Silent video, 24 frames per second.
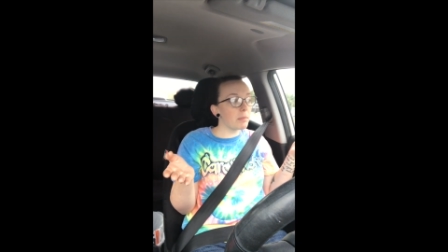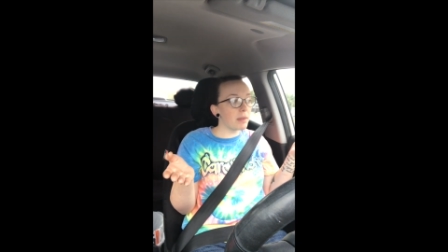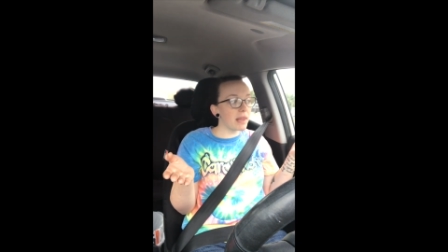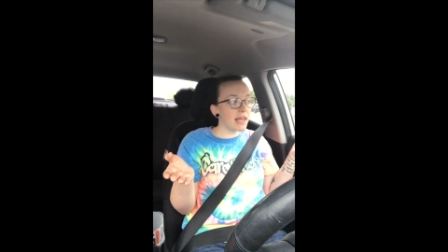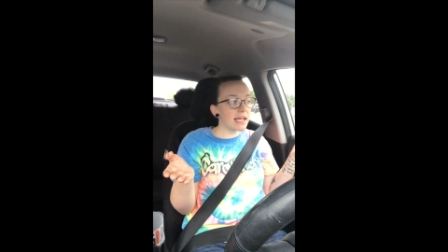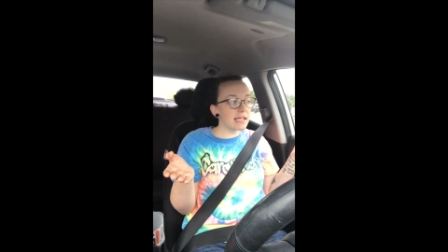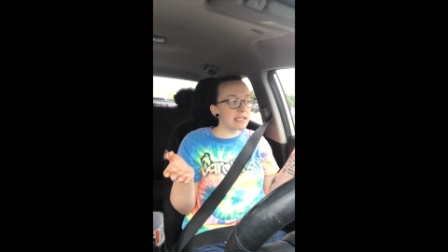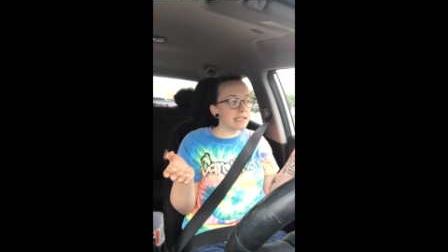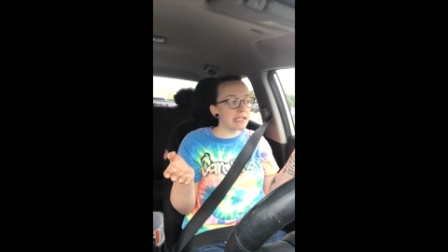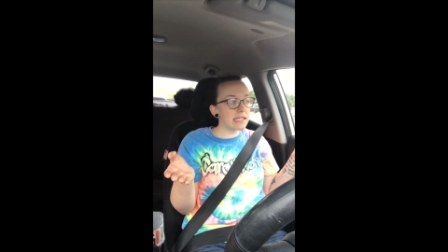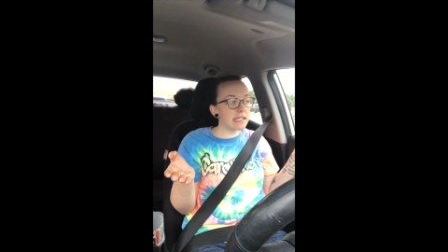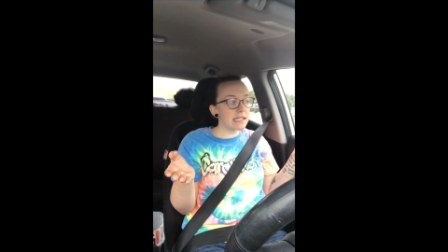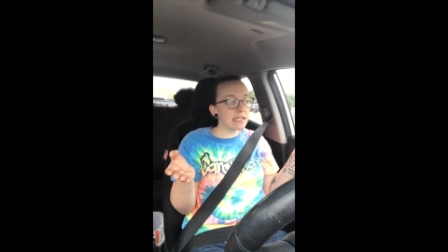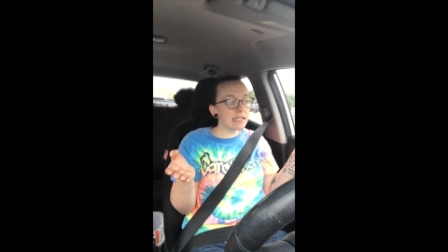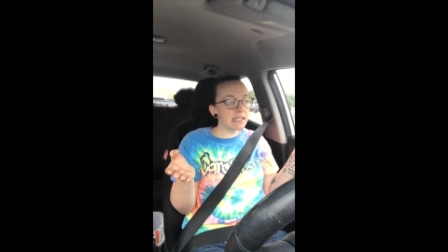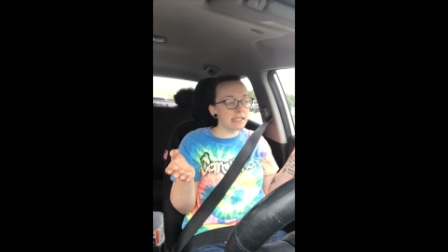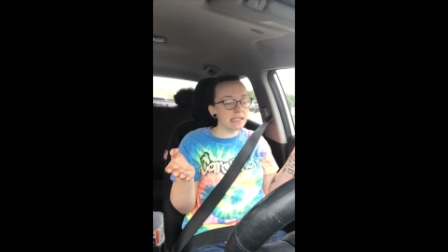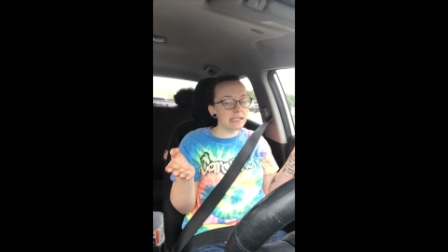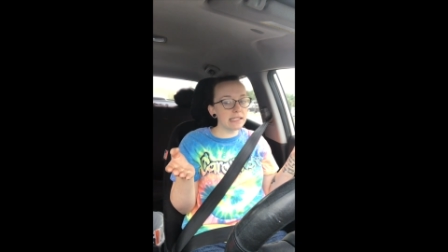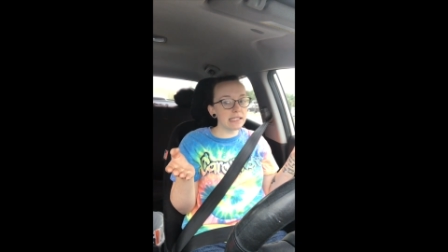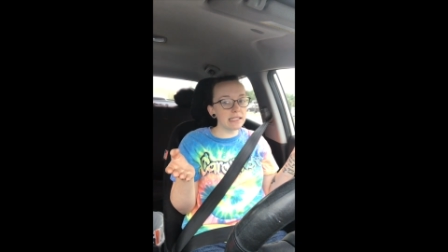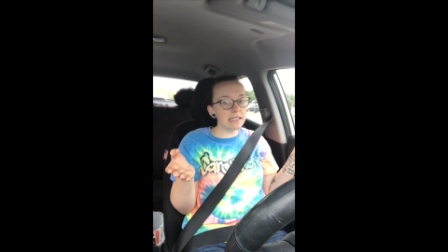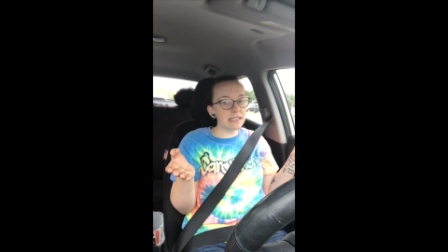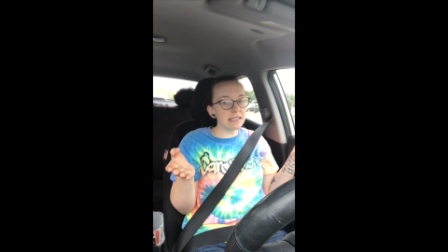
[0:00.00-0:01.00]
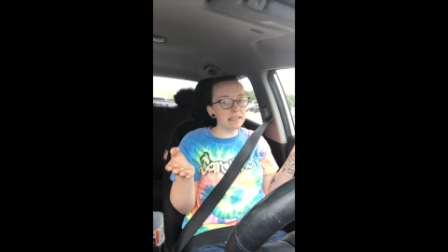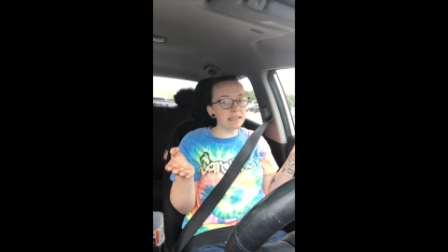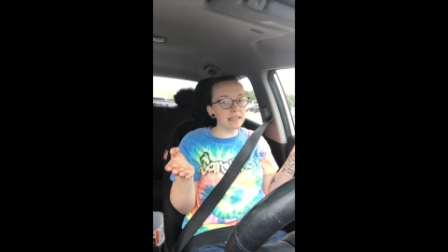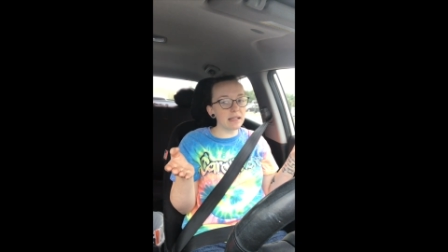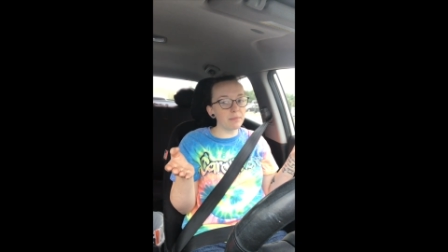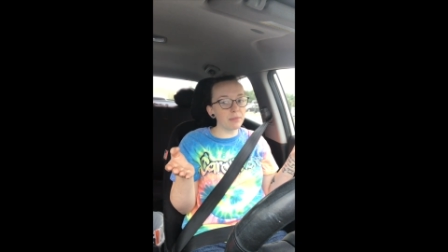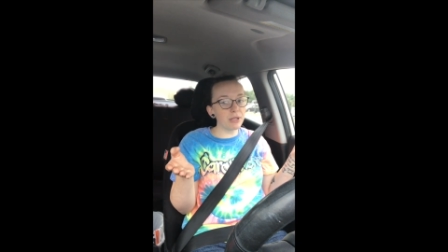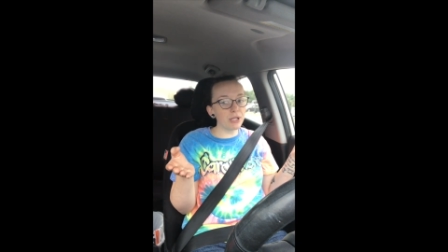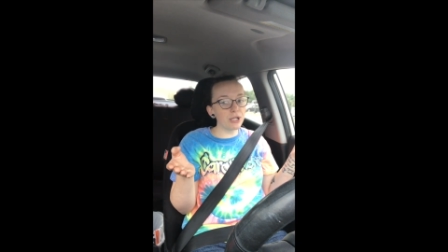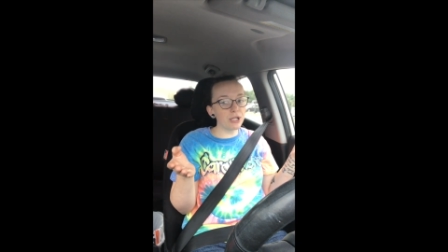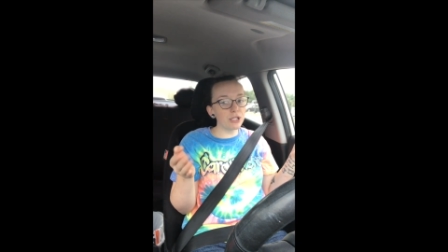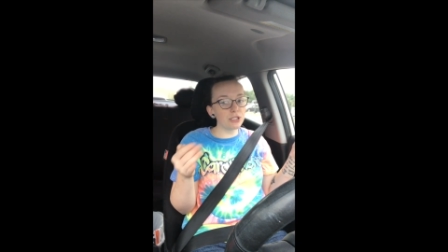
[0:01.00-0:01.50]
places is
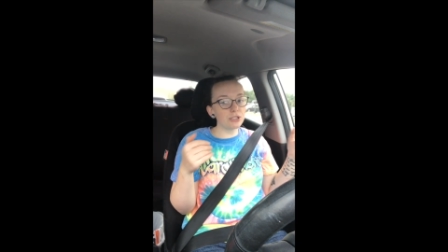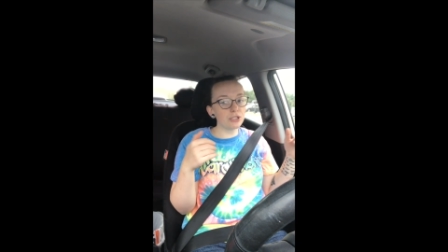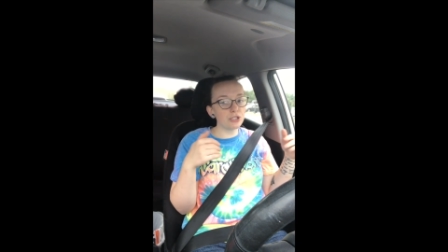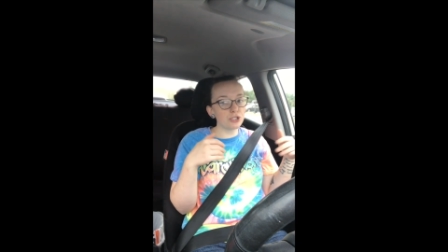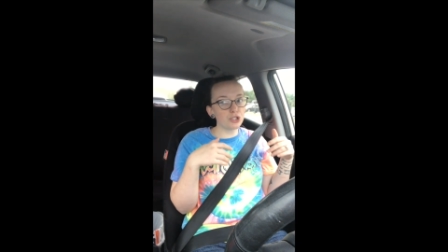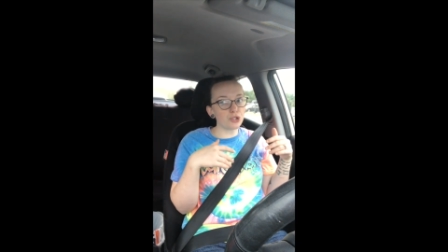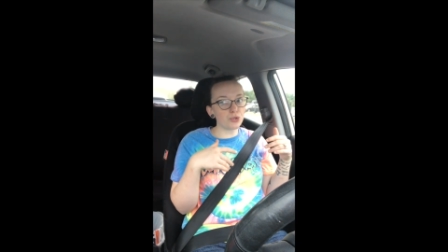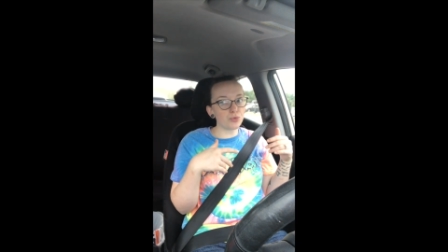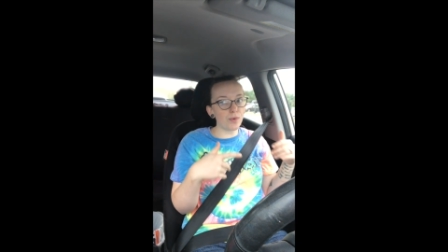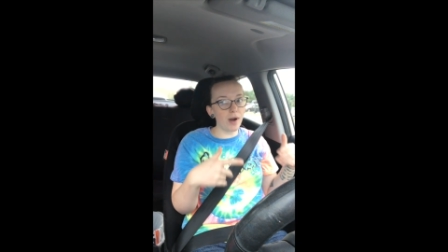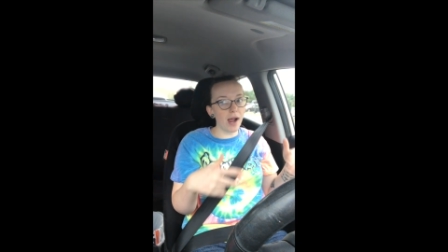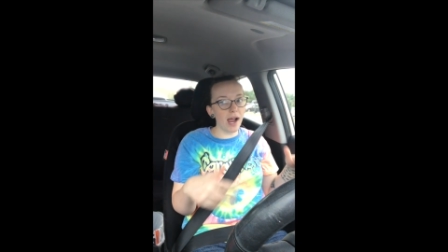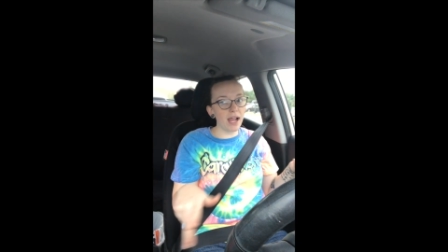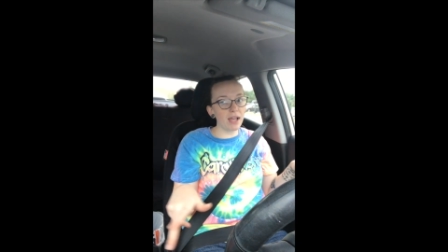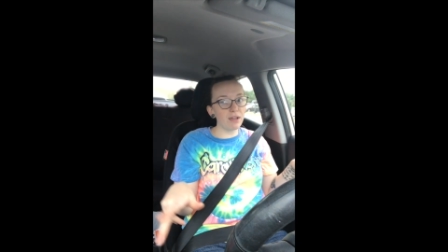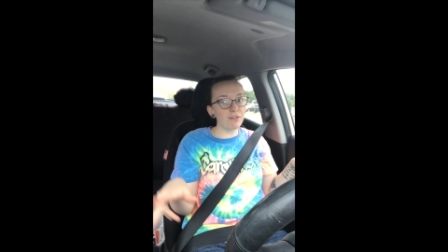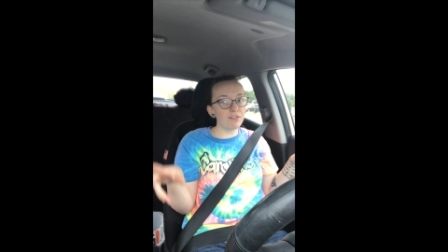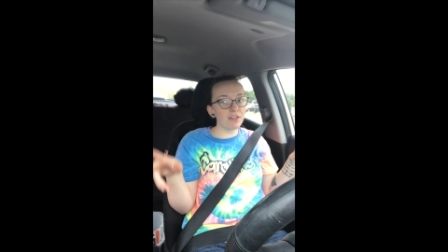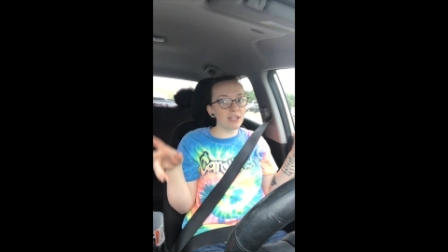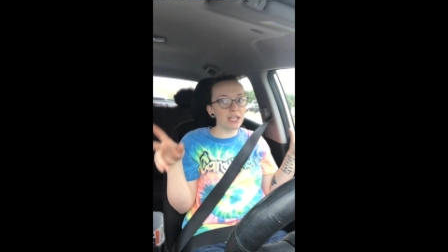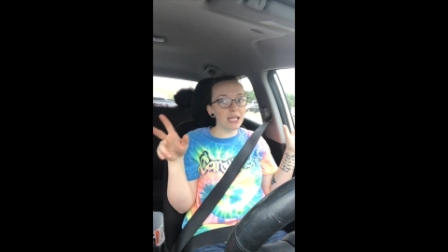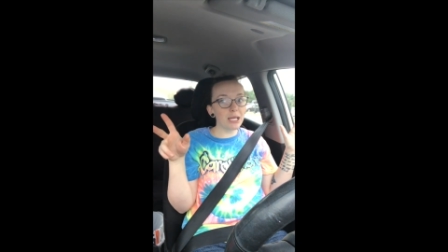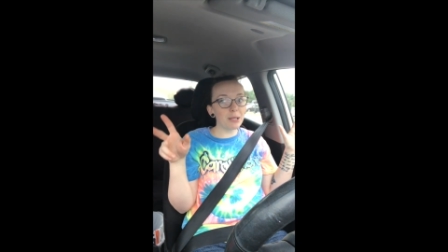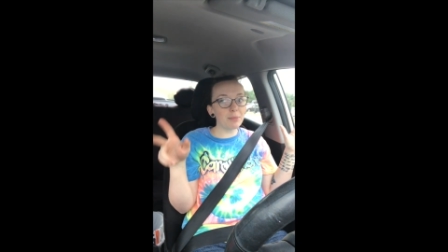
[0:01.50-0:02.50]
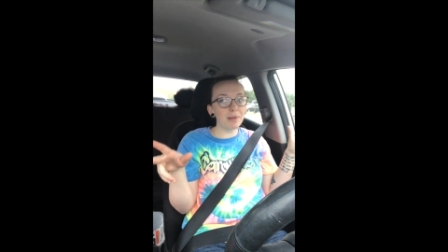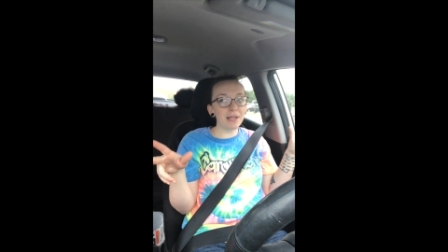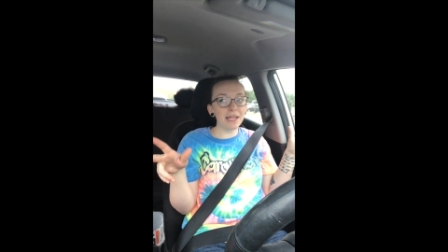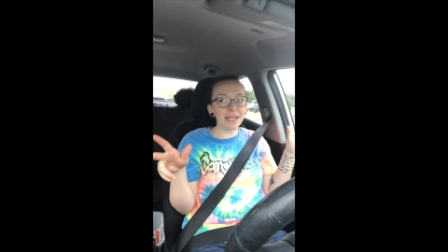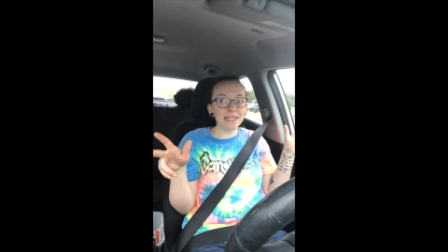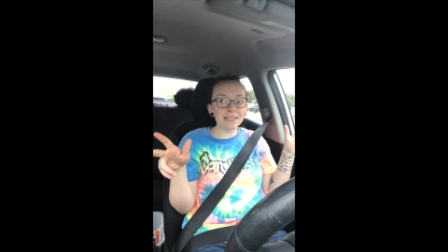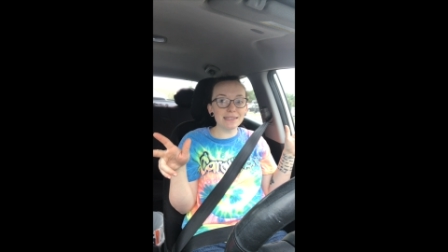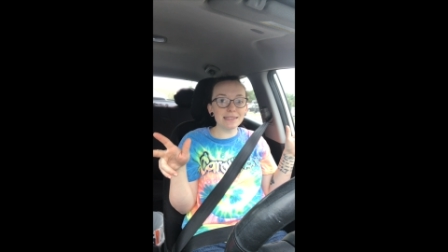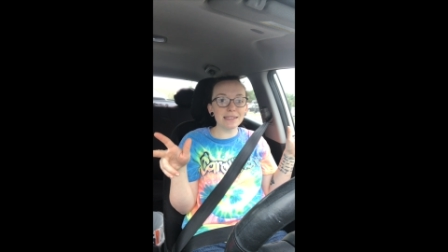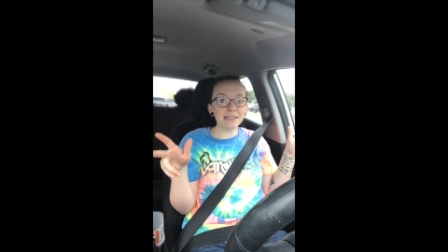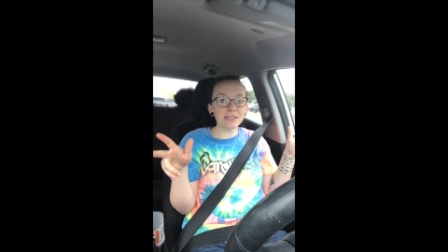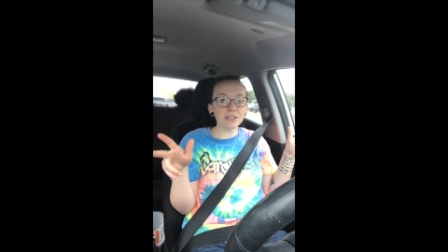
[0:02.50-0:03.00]
similar to driving
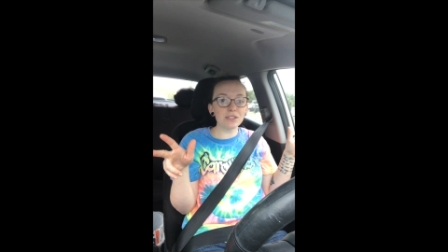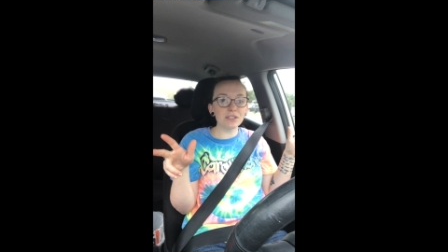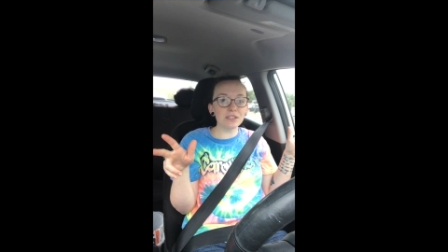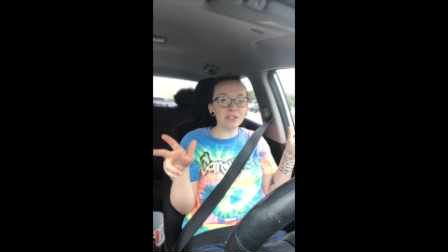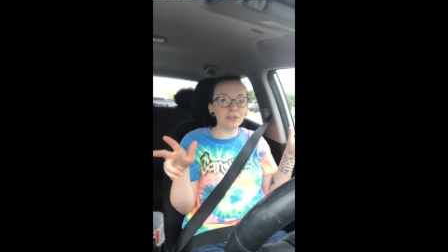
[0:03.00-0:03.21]
places.